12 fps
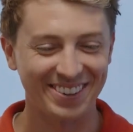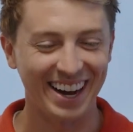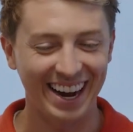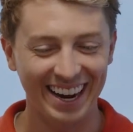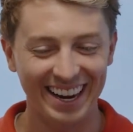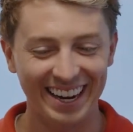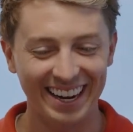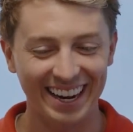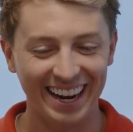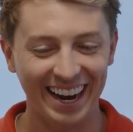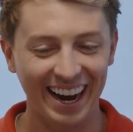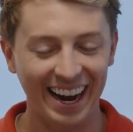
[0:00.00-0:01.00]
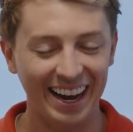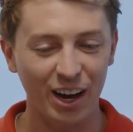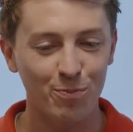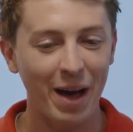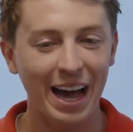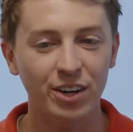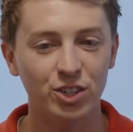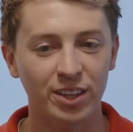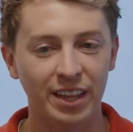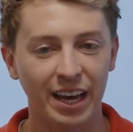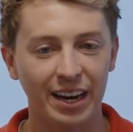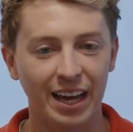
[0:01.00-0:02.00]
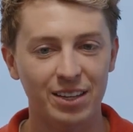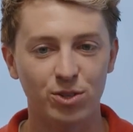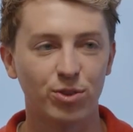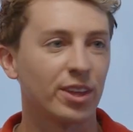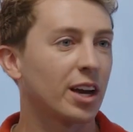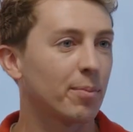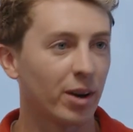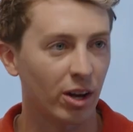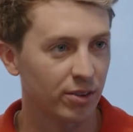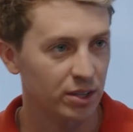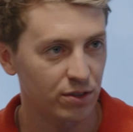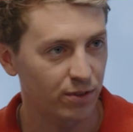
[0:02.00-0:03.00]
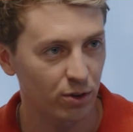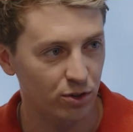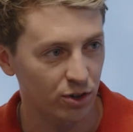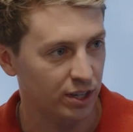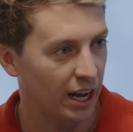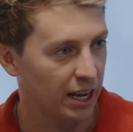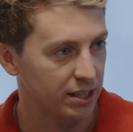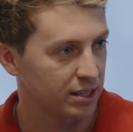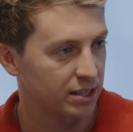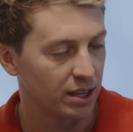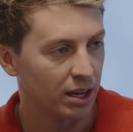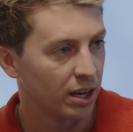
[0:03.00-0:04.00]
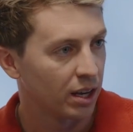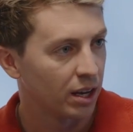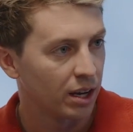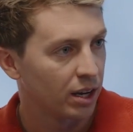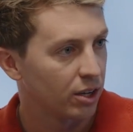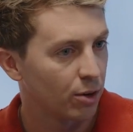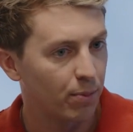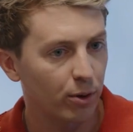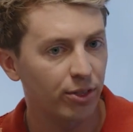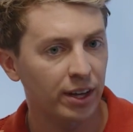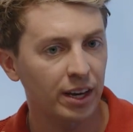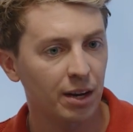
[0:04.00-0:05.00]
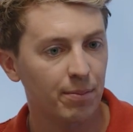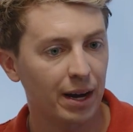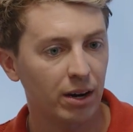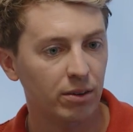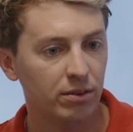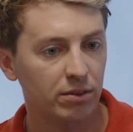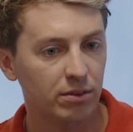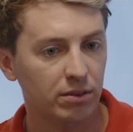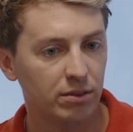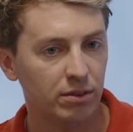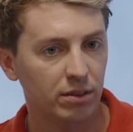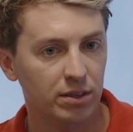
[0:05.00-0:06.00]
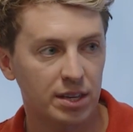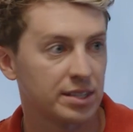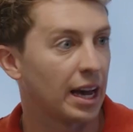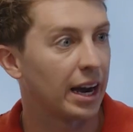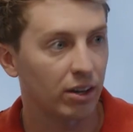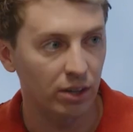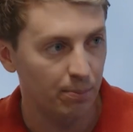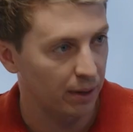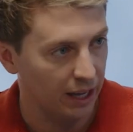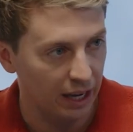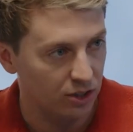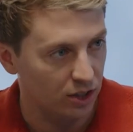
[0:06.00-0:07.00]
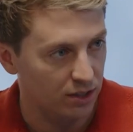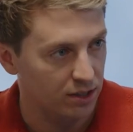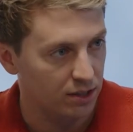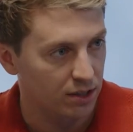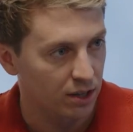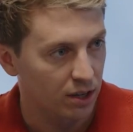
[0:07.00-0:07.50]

I, I imagine that as you think about all these future tasks, you're both thinking about societal implications.